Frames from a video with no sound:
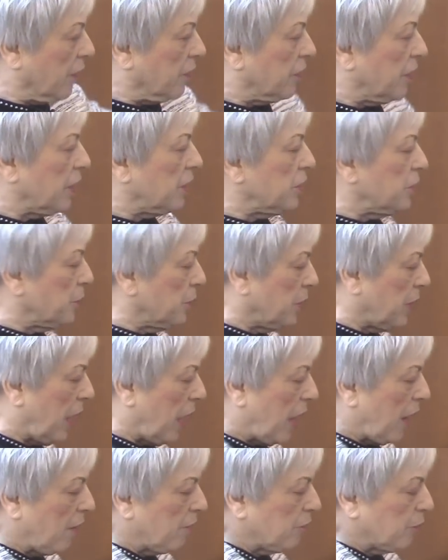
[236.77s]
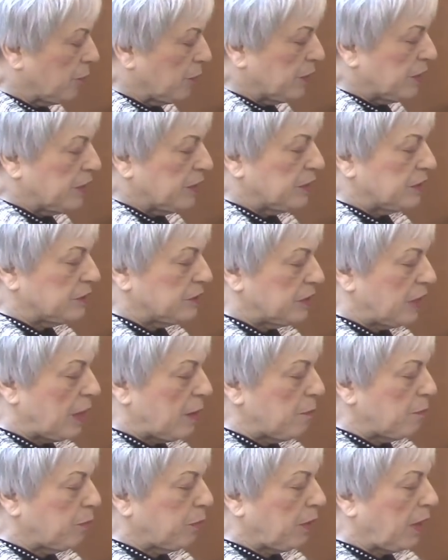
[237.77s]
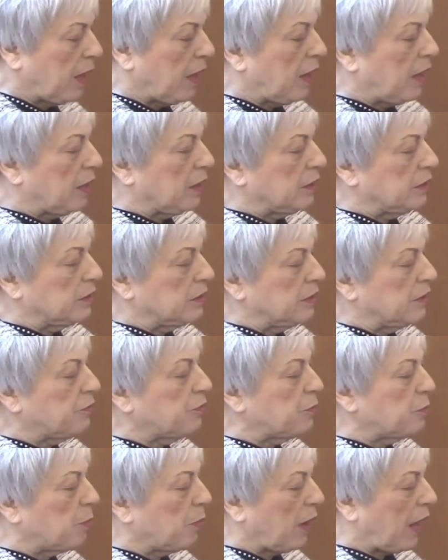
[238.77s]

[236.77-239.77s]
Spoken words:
Then you would have, we did the same different